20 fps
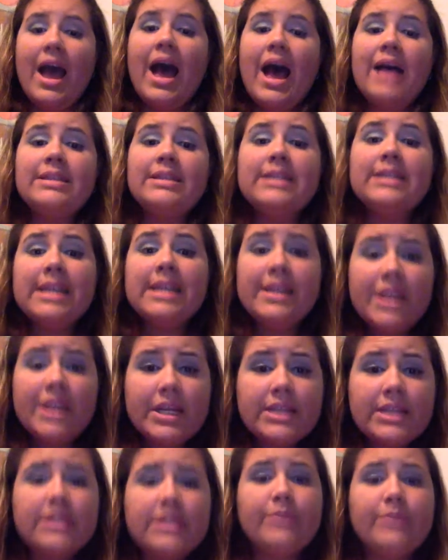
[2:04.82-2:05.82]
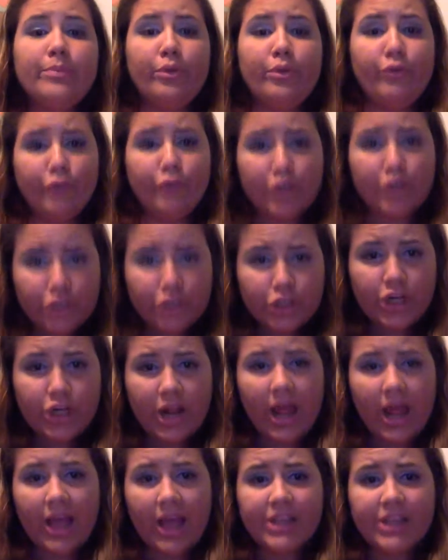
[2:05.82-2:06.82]
As leaders in professional
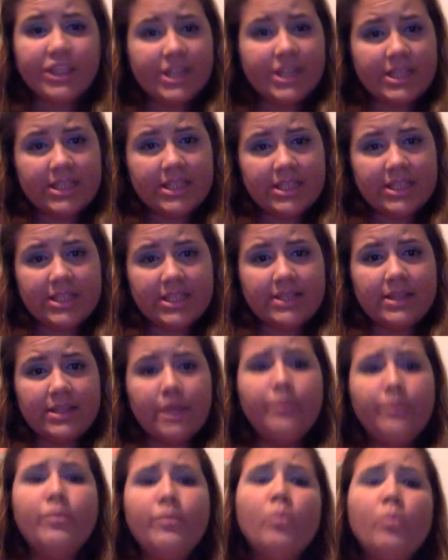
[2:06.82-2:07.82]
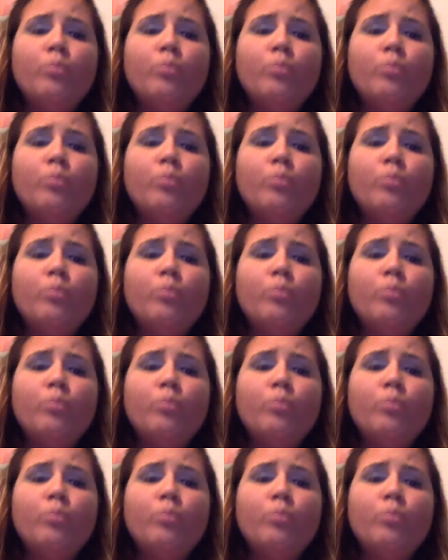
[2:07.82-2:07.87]
hygiene system,